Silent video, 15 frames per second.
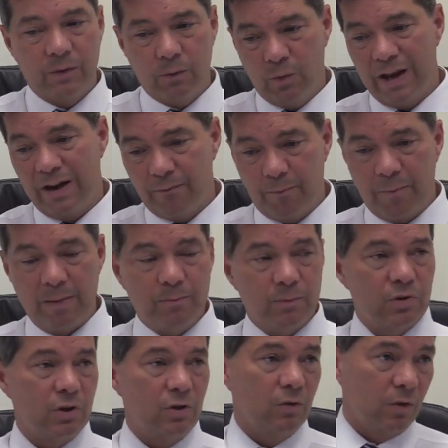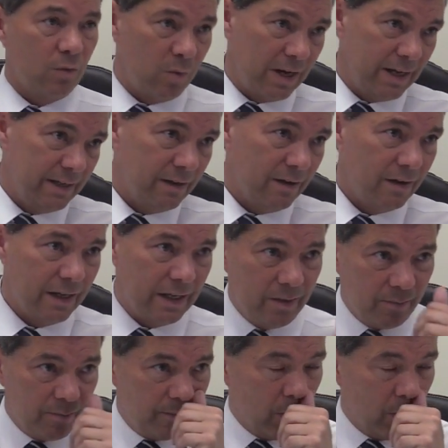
We have bumps along the way, i.e.